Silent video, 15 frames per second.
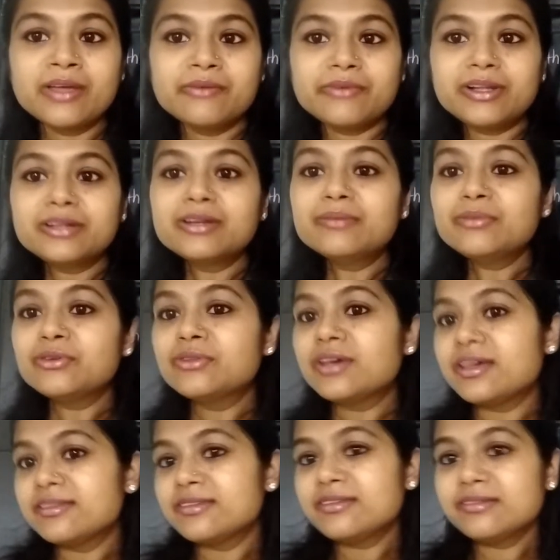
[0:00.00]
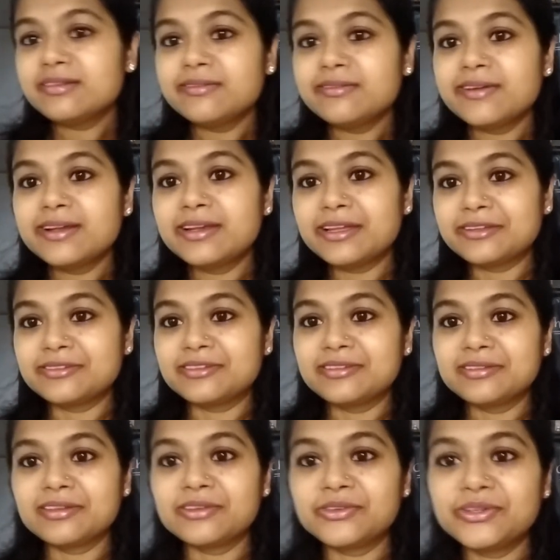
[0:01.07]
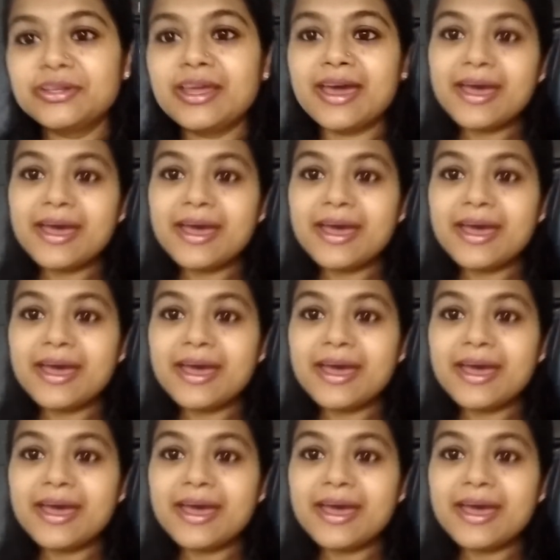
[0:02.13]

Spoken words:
Welcome to the S.S.Divine lecture session.